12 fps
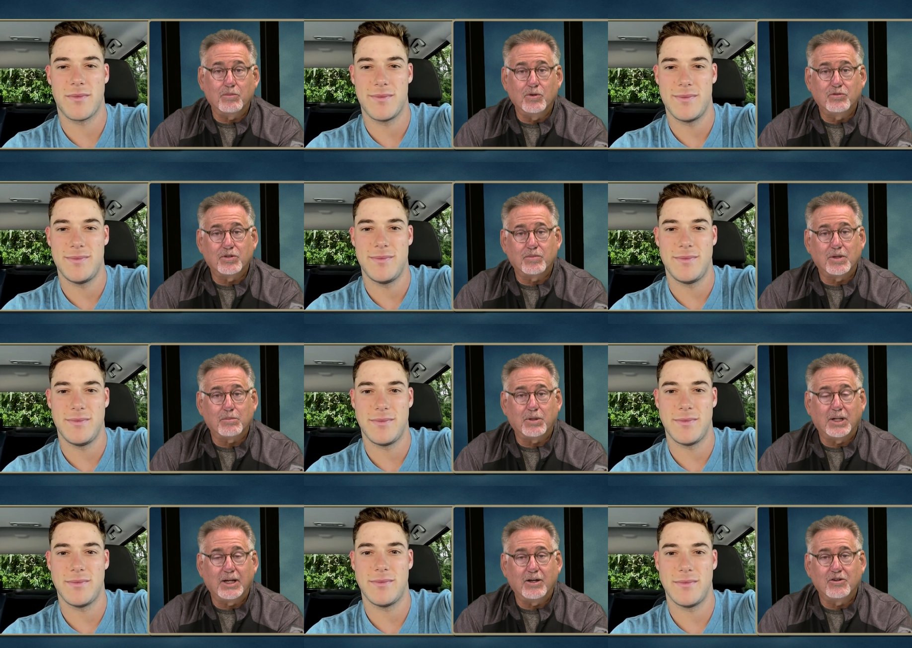Speaker 1: move some of the
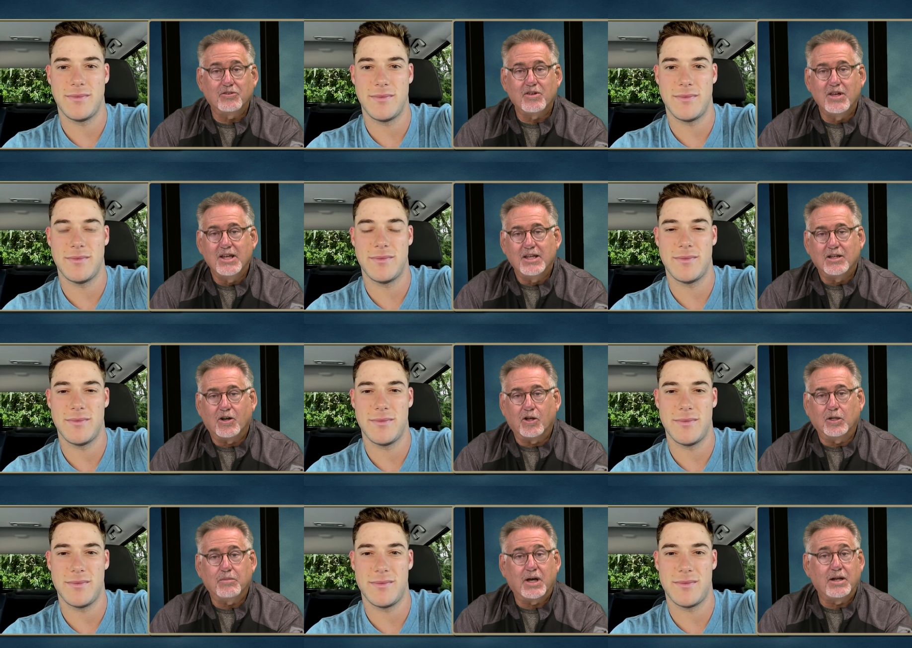players,
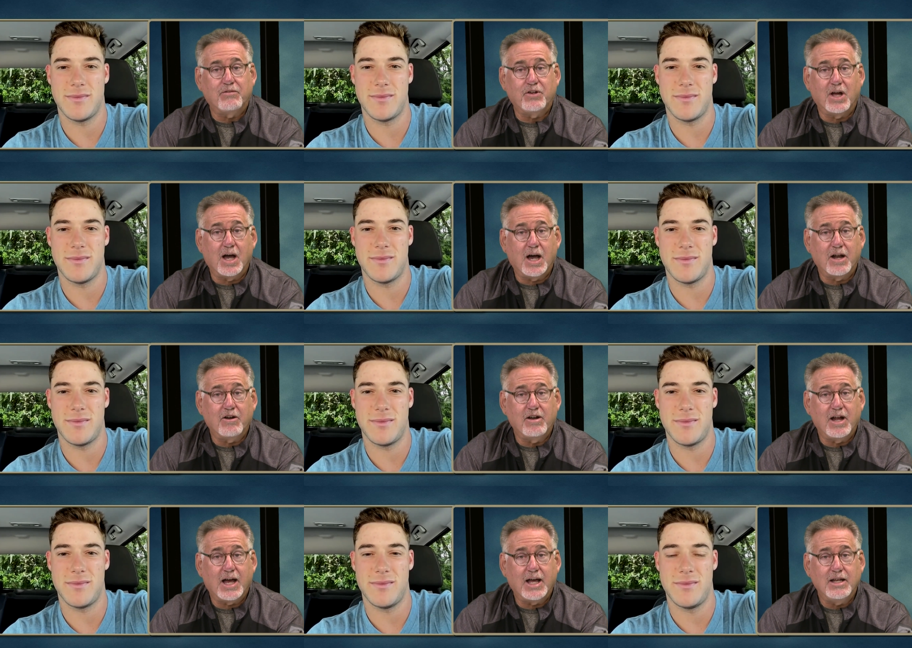all about if you're hot or
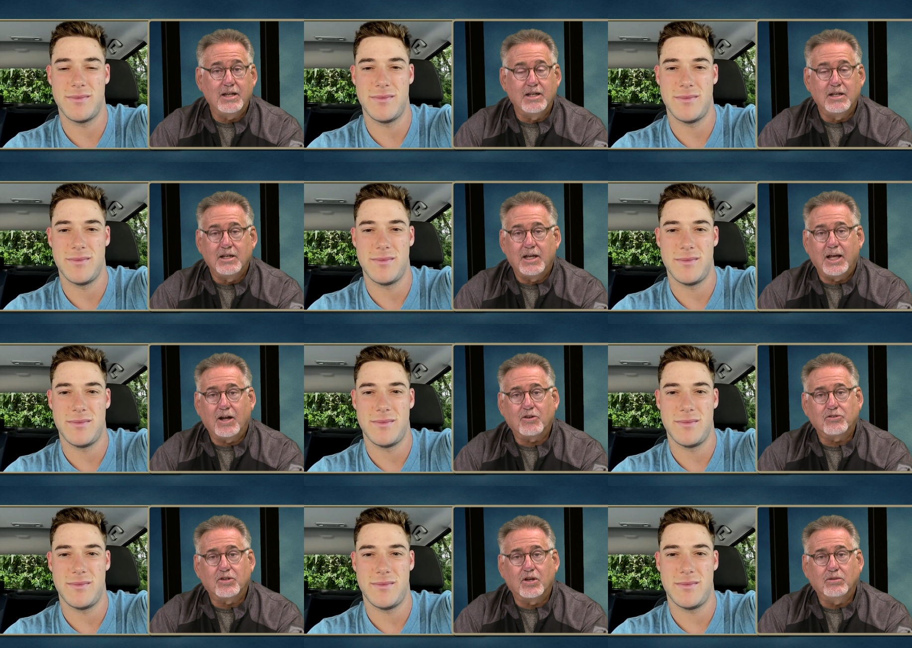not. And
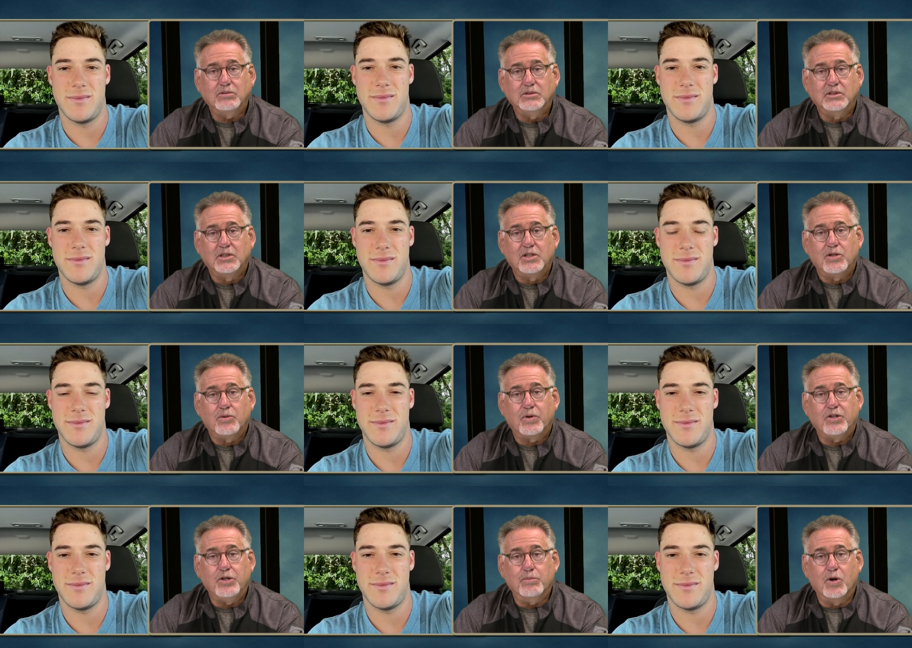also,
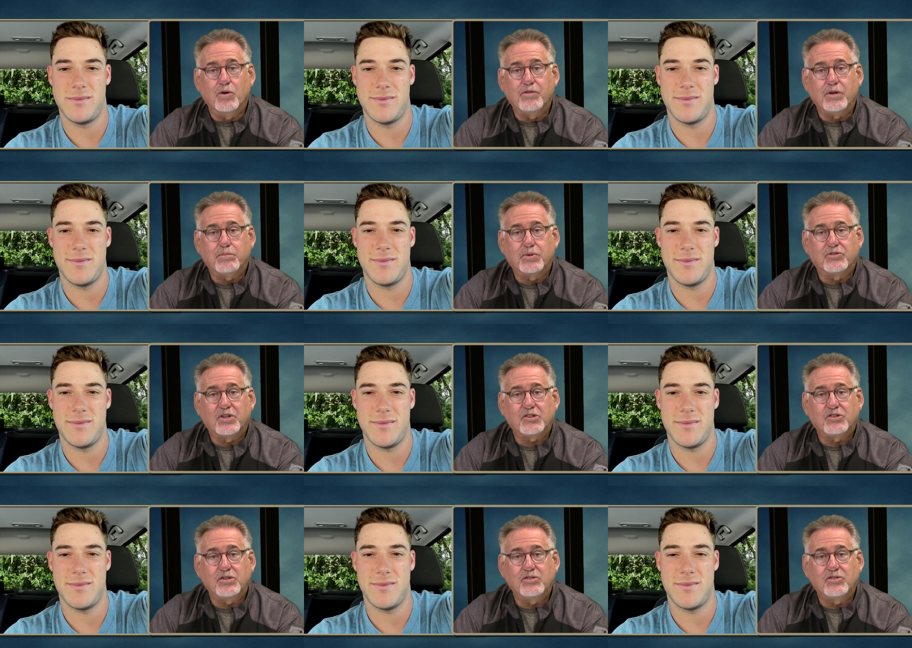when you're moving
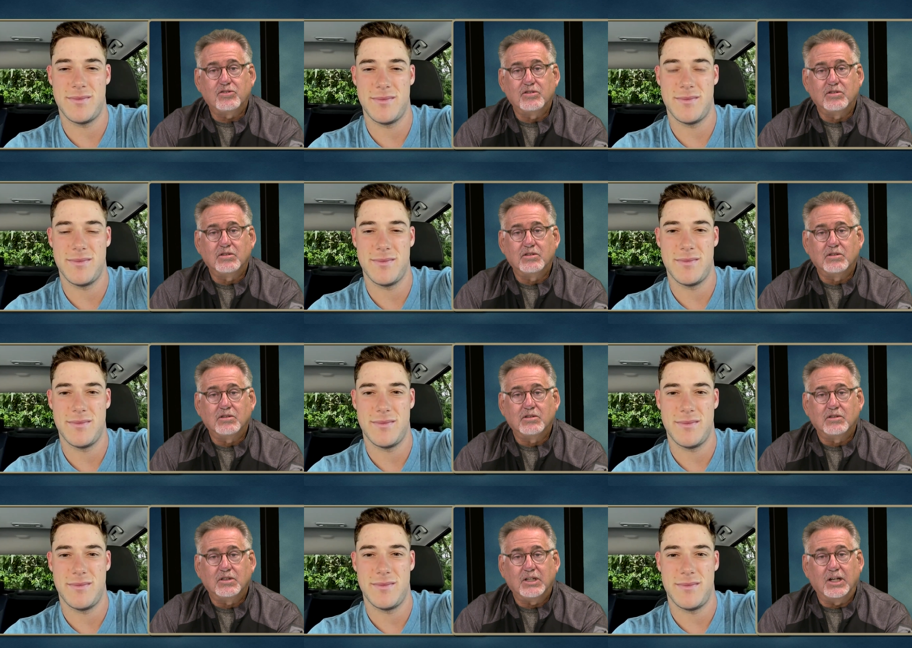positions,
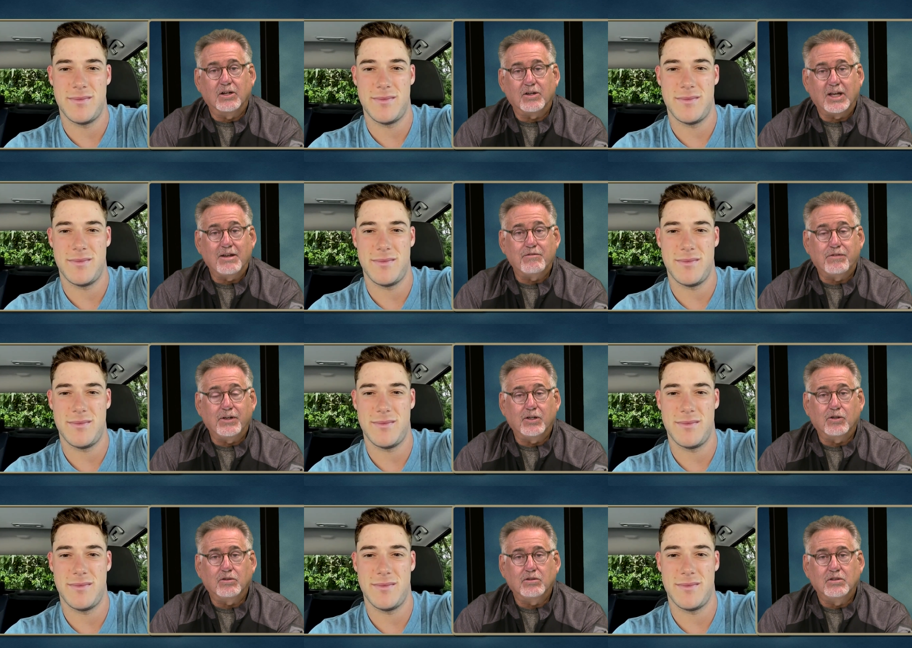you know,
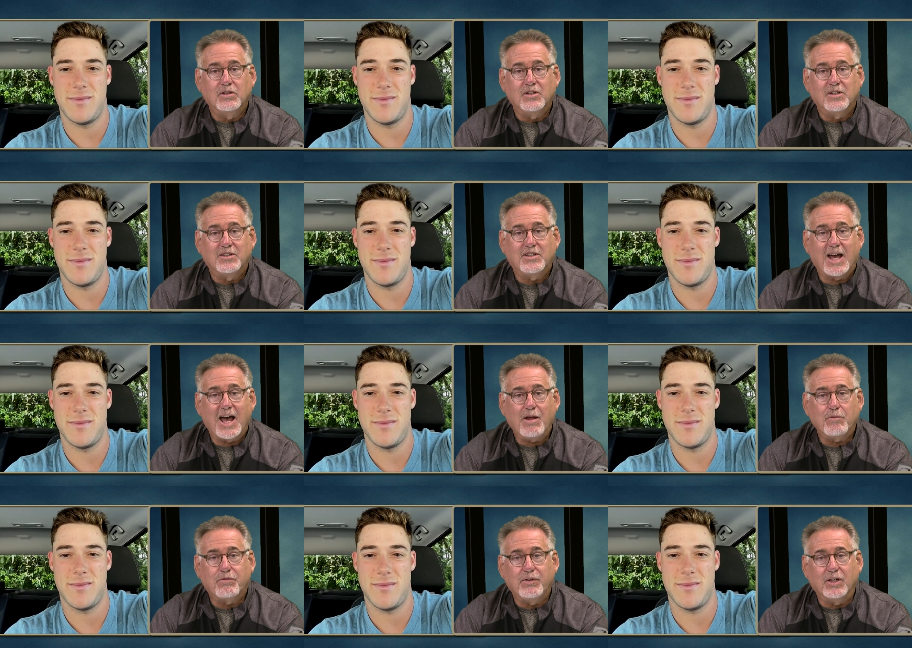infield to
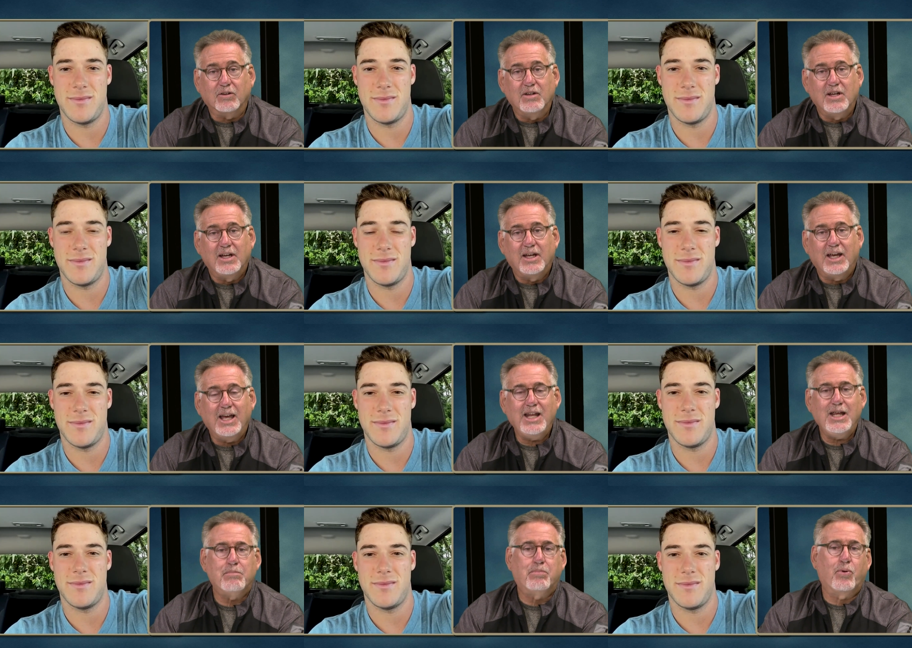outfield,
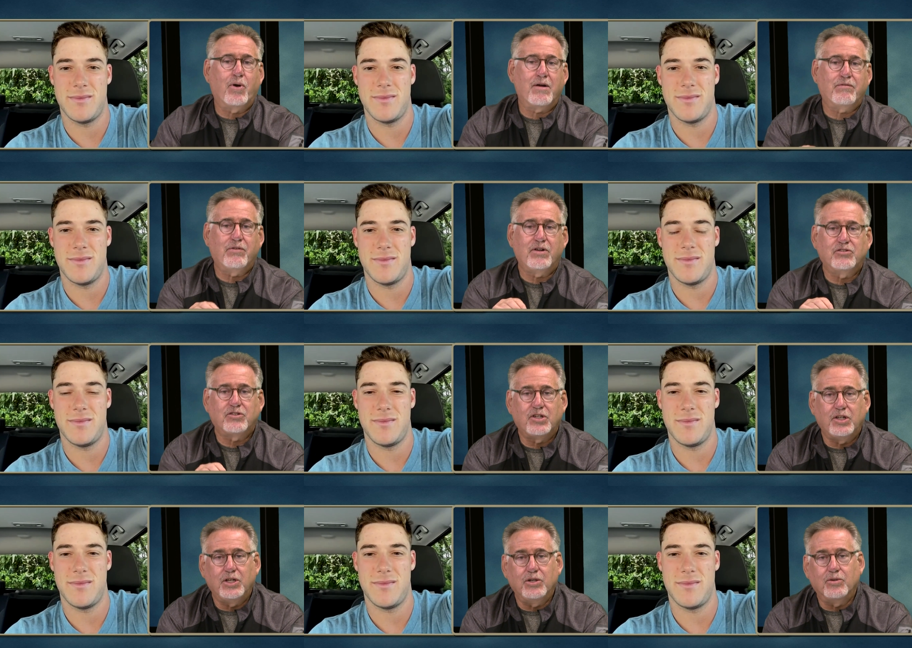any preference
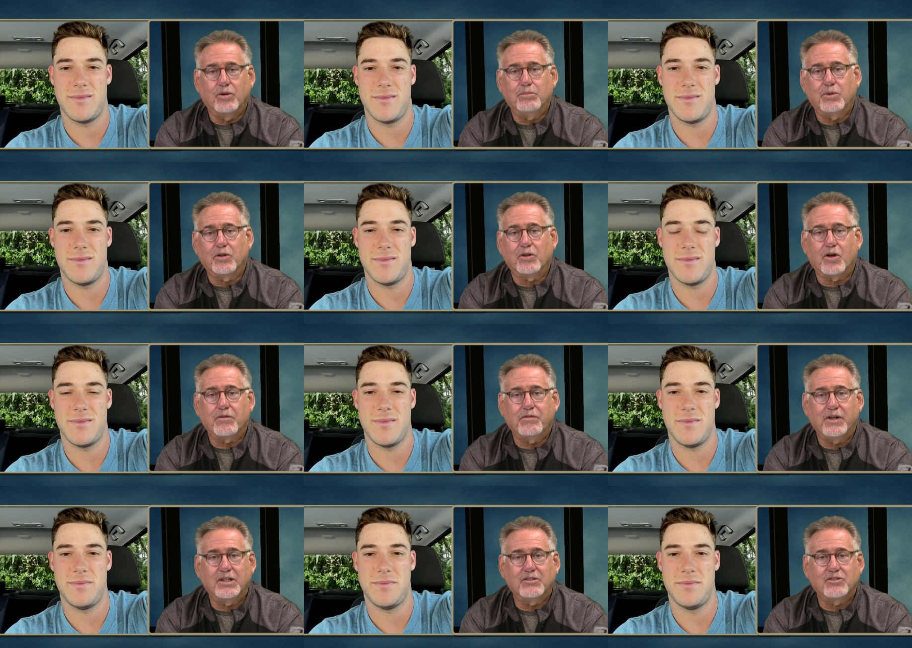to you on both
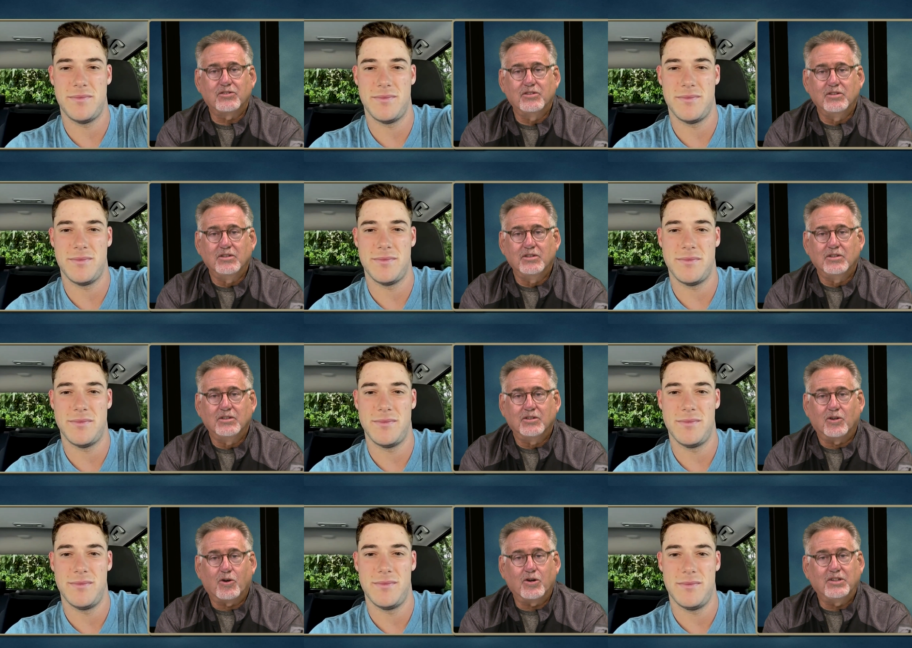offense
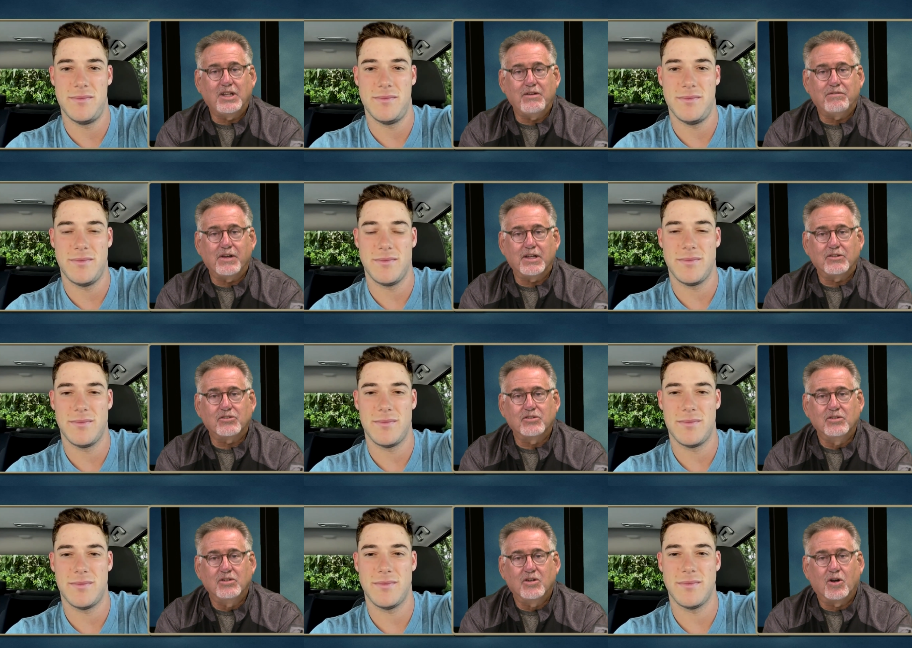or defense
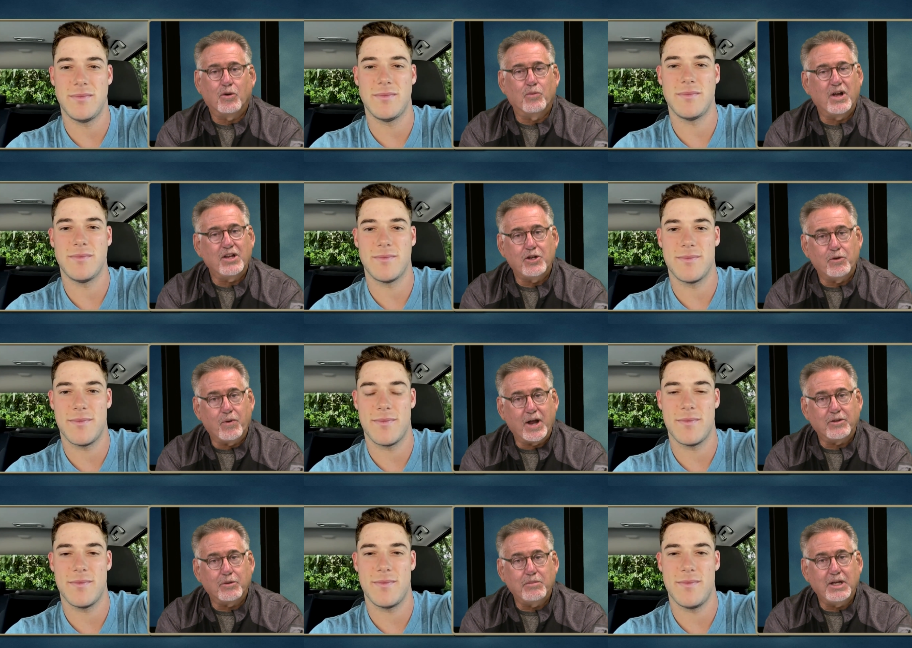on where you'd
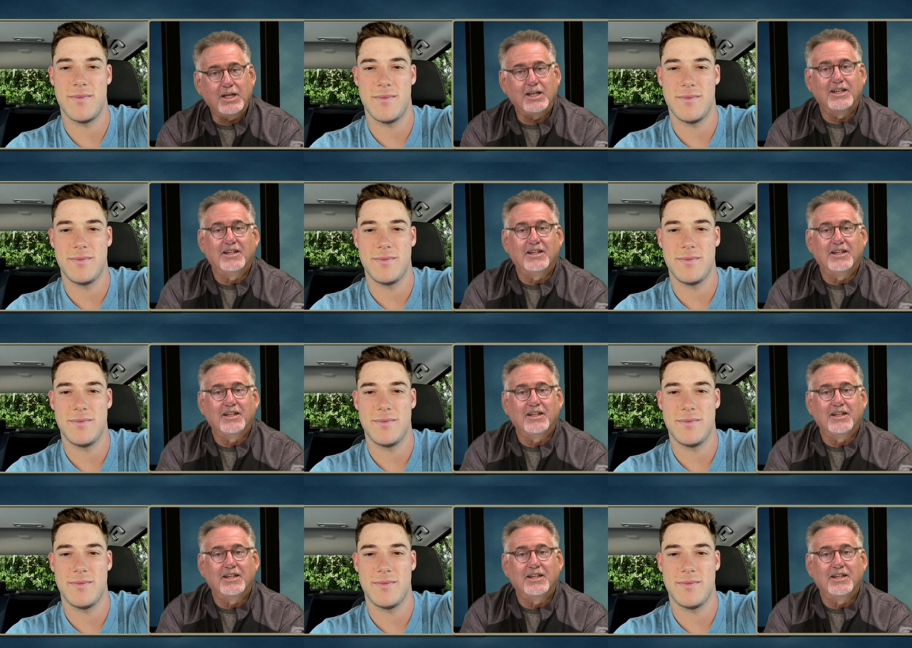rather be?